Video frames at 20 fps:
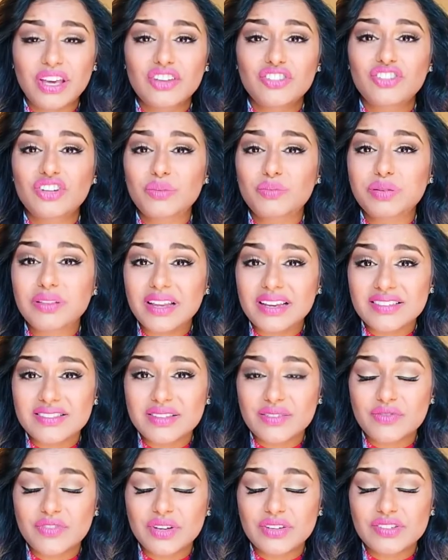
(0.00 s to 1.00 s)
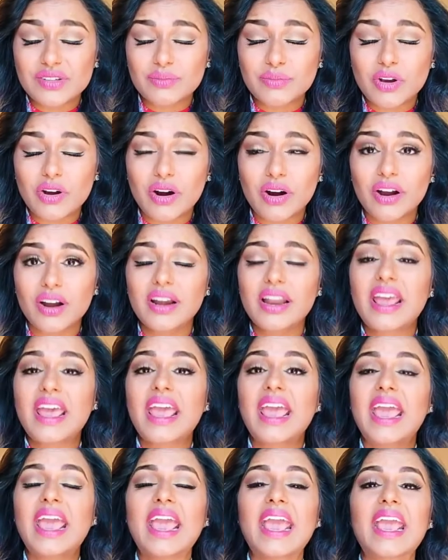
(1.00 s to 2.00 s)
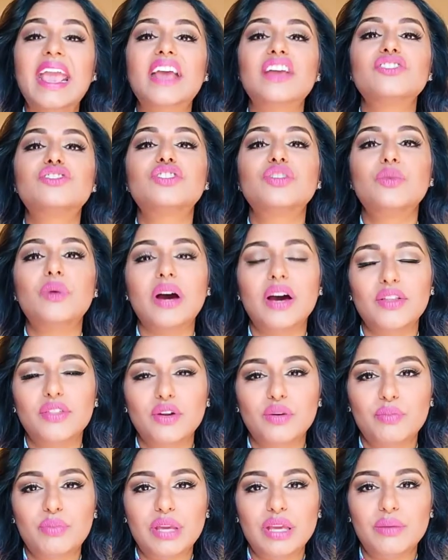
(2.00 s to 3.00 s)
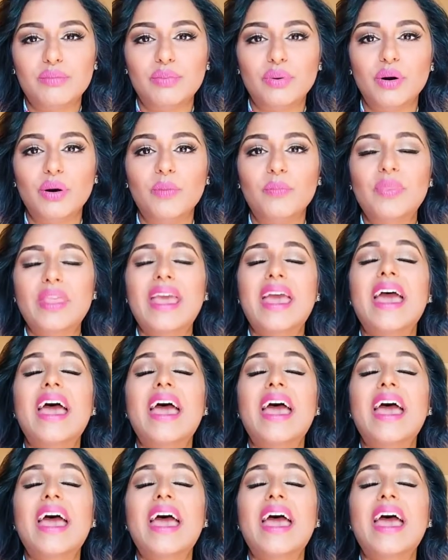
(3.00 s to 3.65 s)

She plays the victim card and to other people.